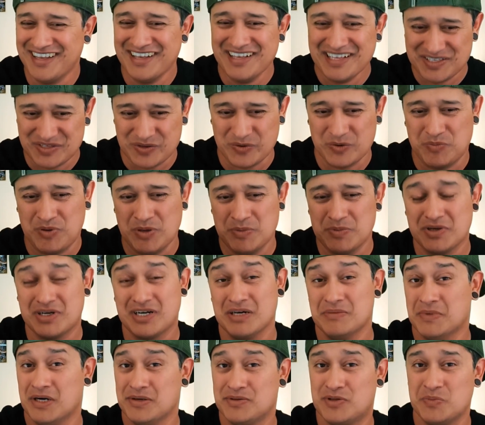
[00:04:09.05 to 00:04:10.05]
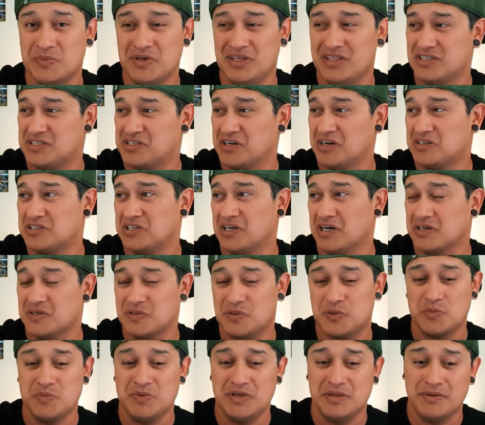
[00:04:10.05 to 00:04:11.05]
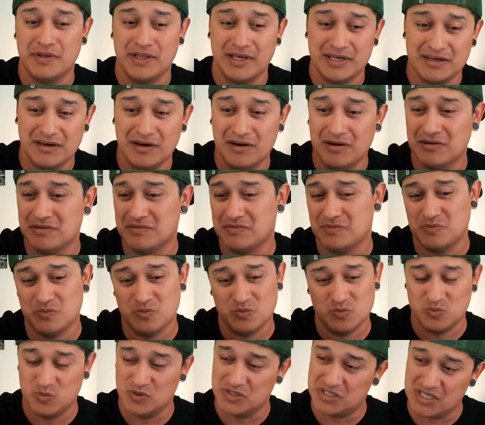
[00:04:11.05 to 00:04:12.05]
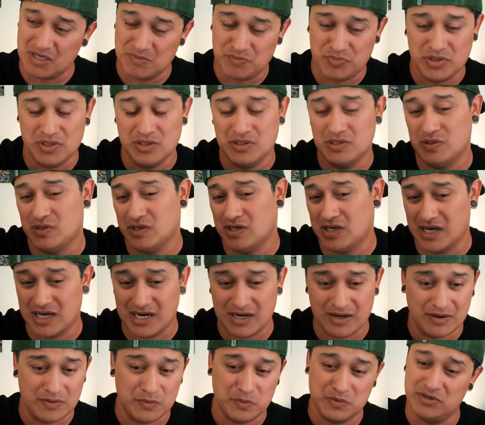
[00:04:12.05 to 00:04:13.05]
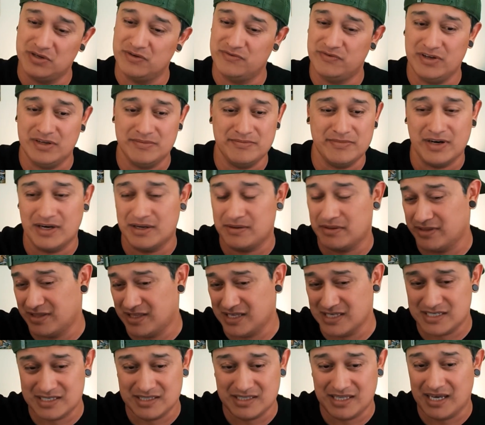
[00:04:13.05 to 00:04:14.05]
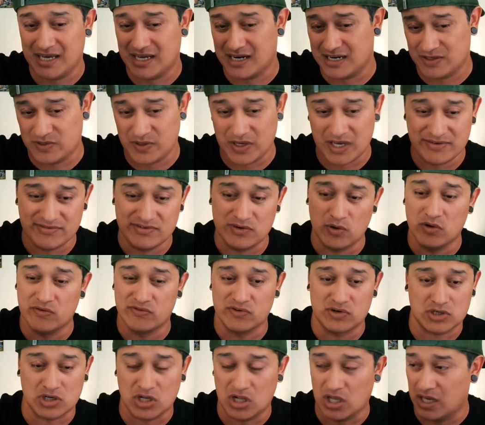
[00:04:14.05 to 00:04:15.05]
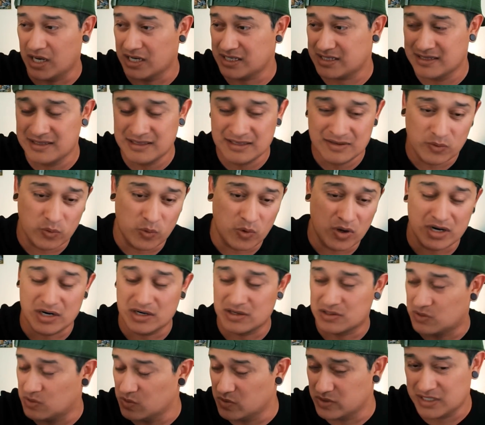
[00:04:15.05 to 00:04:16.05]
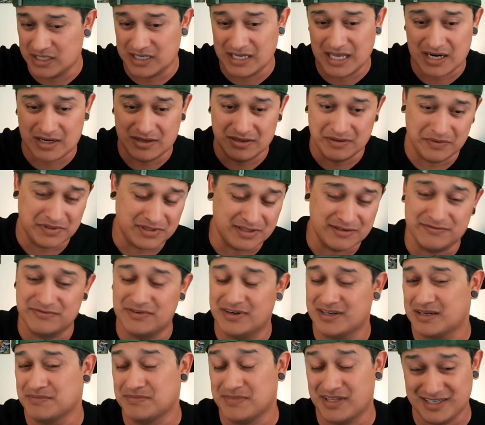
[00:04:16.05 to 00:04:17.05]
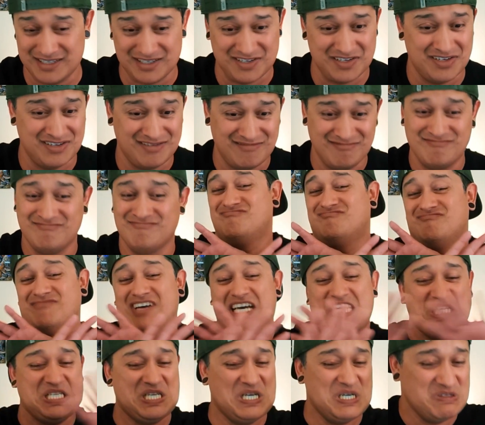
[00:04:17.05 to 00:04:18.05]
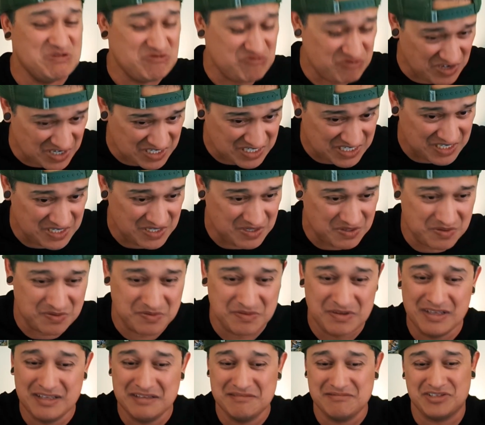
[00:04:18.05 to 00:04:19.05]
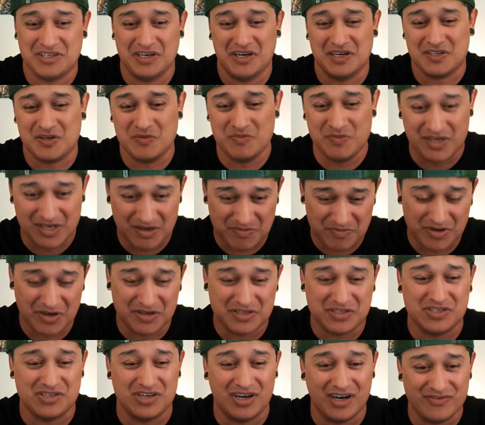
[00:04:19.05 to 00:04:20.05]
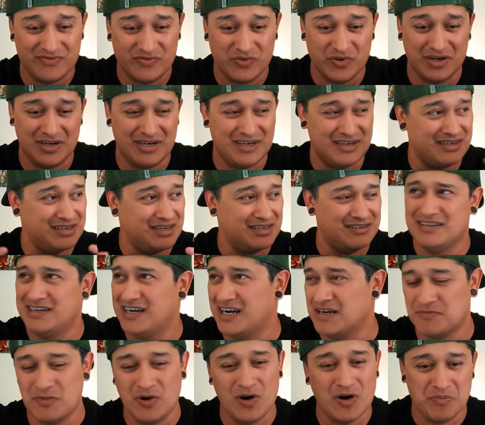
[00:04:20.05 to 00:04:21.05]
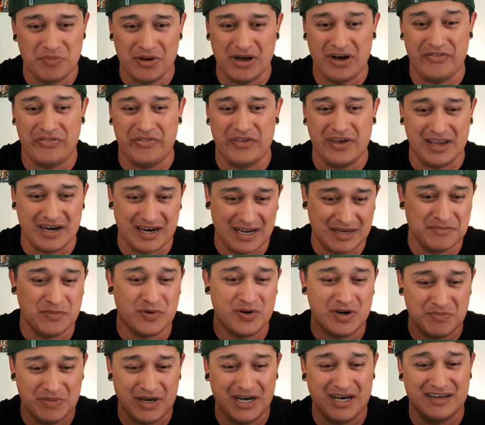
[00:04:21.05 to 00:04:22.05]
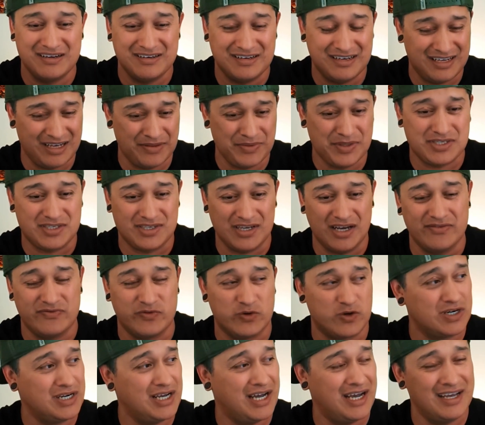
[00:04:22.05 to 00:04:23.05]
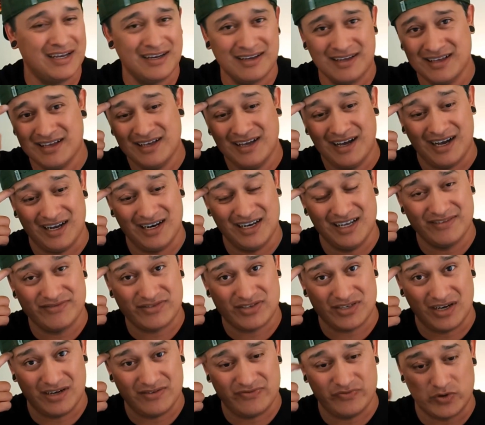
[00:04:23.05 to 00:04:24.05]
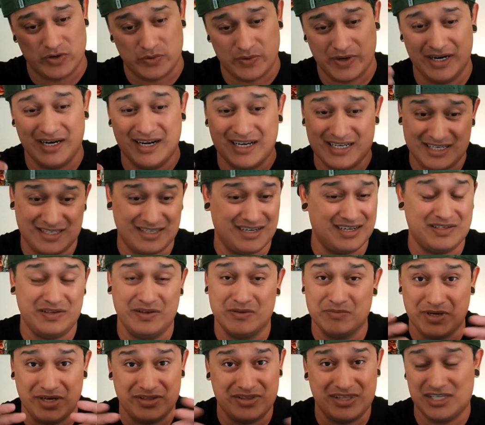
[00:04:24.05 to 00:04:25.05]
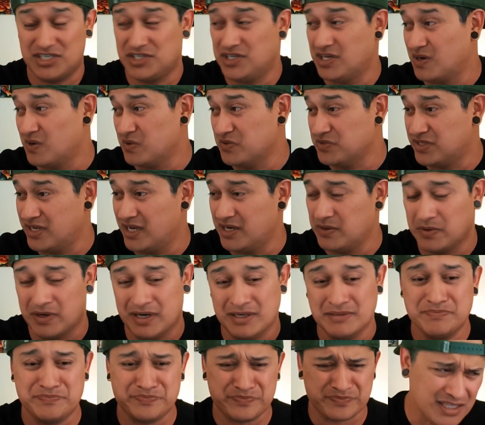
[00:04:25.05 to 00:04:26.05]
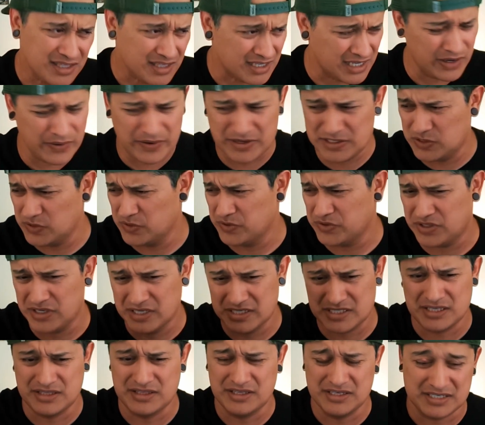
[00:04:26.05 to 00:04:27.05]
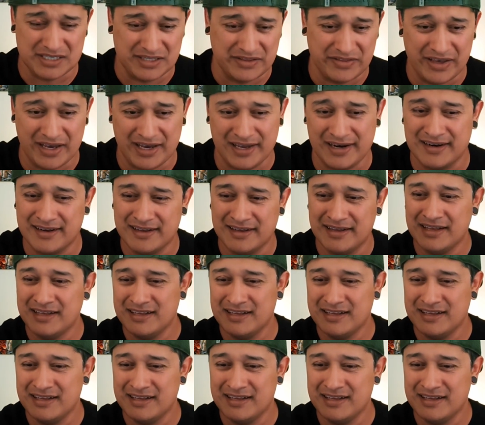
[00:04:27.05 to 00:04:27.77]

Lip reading: So when people come up to me and they start talking to me like, oh, what CPU do you got out with your VRAM, this and that, do you have an overclock, water cooled, and I don't know what the fuck, I'm like, dude, I don't fucking know. Talk to me about software, I'm all about that. I'm the software guy. I love software, right? I can talk to you about that shit all day, right? How I do things and this and that.